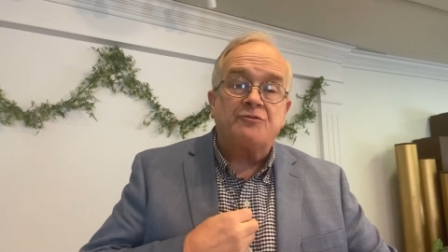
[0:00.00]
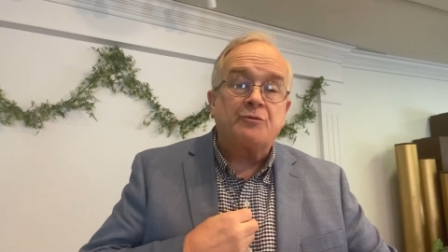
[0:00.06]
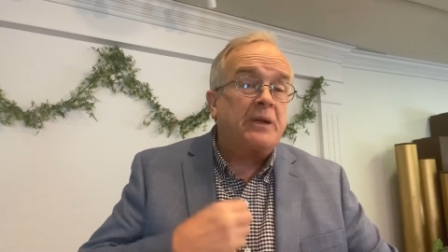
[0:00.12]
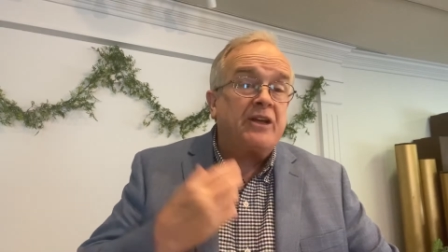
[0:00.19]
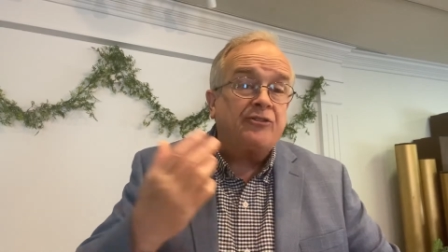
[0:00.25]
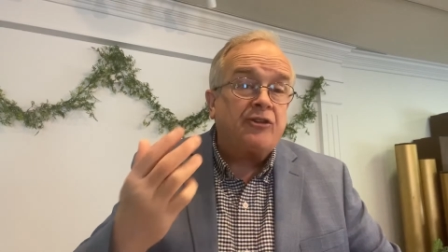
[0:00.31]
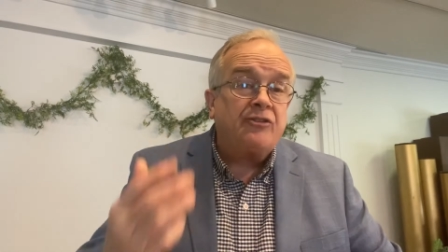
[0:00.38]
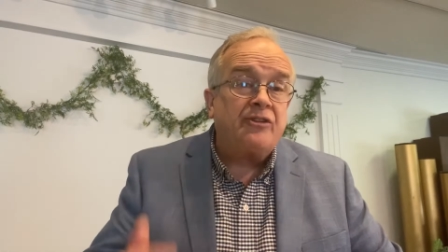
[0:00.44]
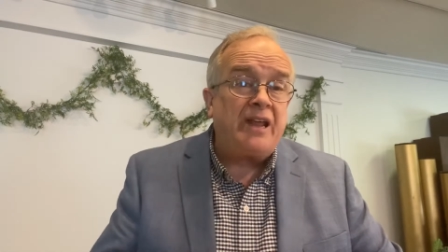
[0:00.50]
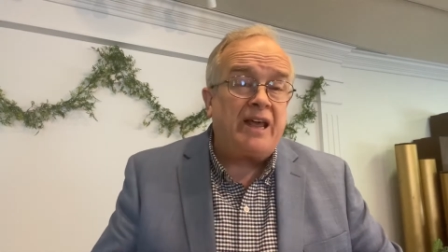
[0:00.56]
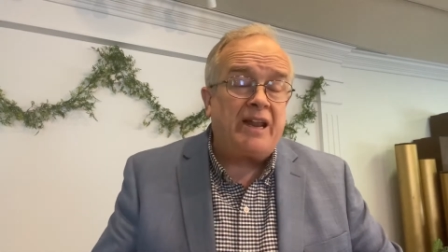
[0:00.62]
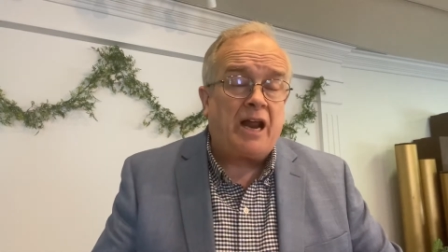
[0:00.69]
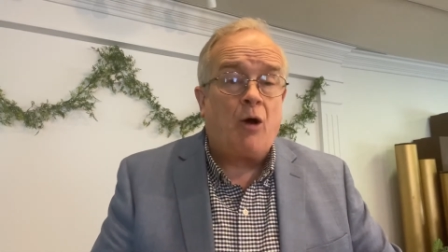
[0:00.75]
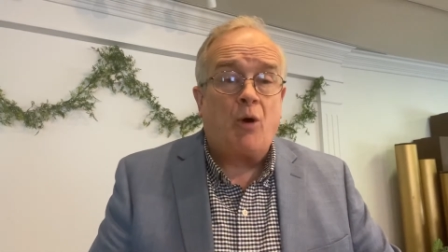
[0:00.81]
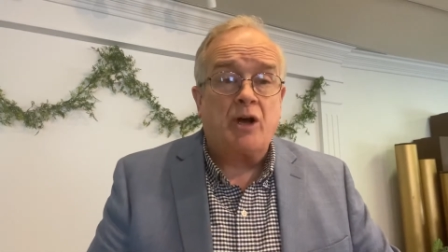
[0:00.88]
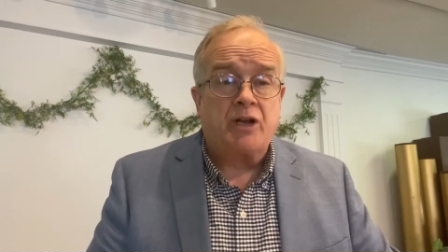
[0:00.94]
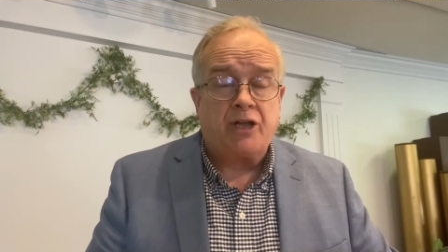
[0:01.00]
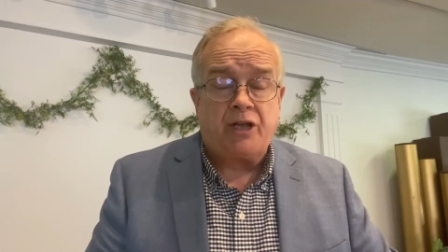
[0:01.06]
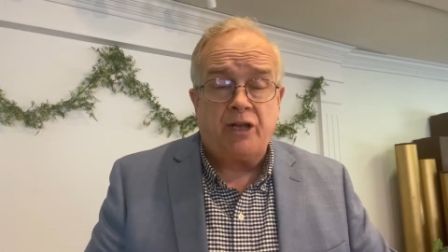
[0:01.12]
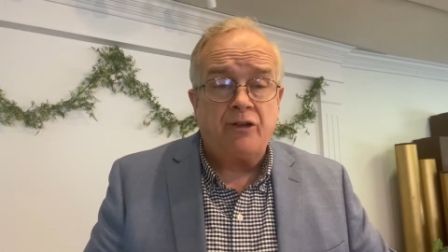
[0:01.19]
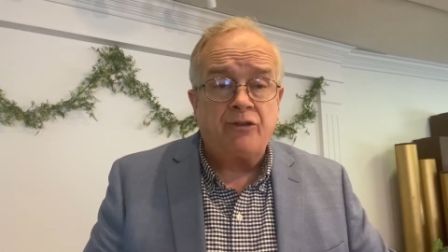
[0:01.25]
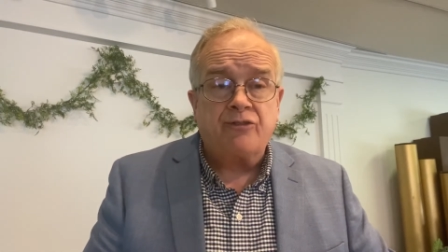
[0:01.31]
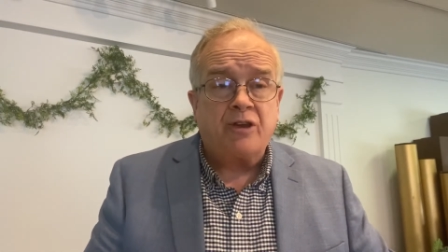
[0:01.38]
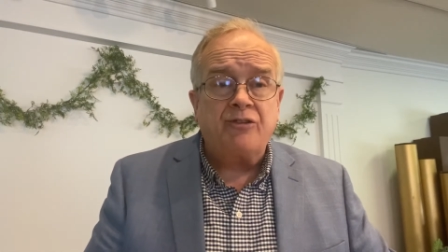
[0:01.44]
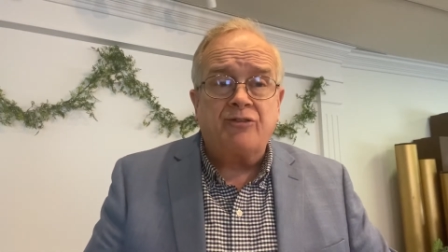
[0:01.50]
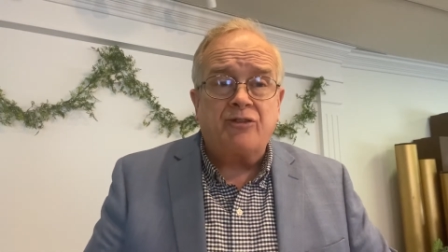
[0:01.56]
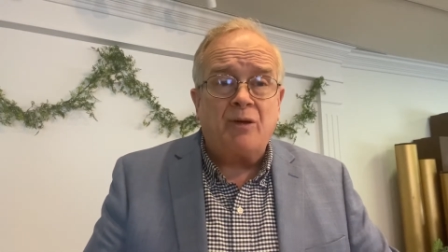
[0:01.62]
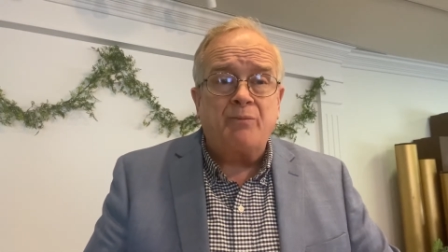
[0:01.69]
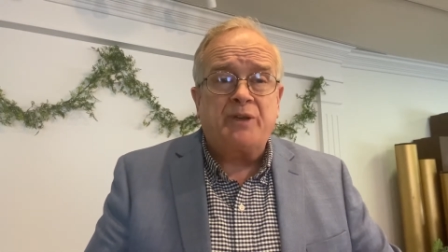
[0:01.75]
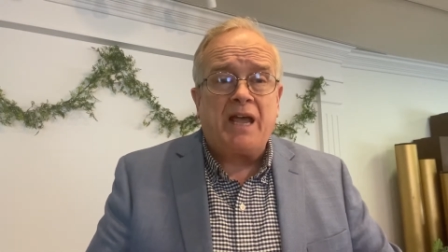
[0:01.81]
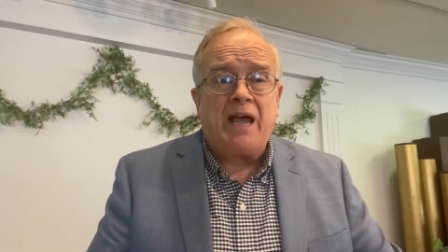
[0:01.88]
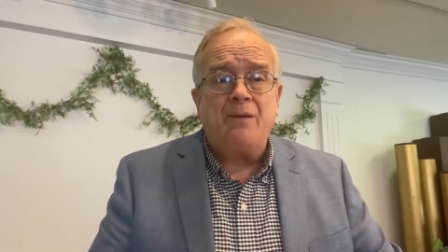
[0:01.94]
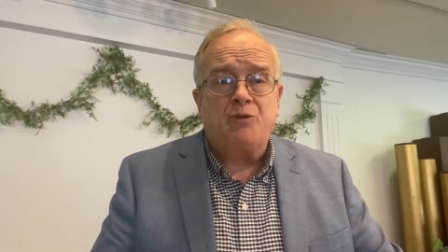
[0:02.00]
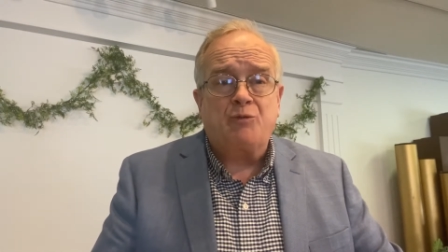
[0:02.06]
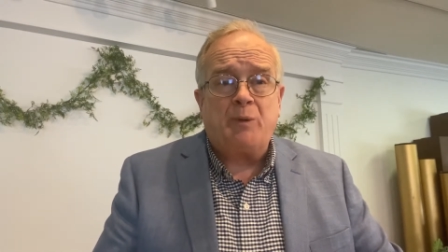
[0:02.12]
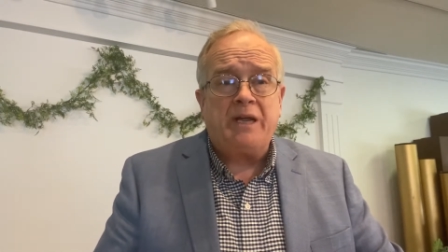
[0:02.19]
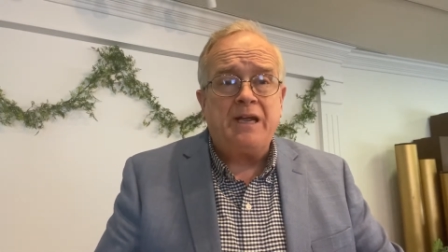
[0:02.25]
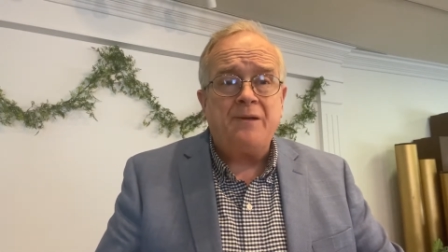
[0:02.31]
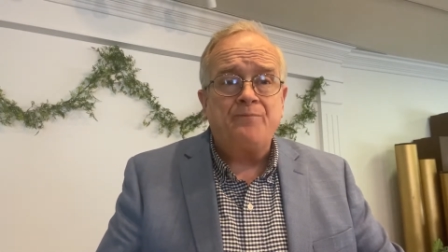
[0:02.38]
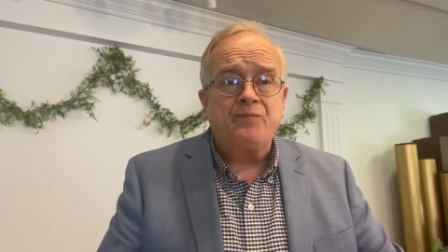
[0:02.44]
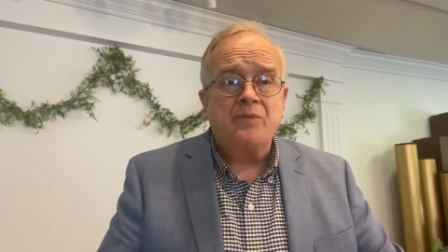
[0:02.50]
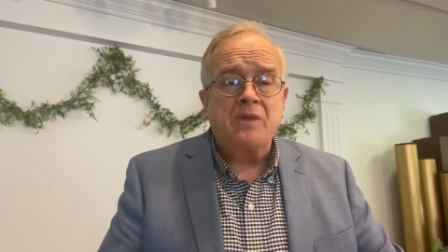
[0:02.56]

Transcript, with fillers: Because isn't that how our kids can sometimes be?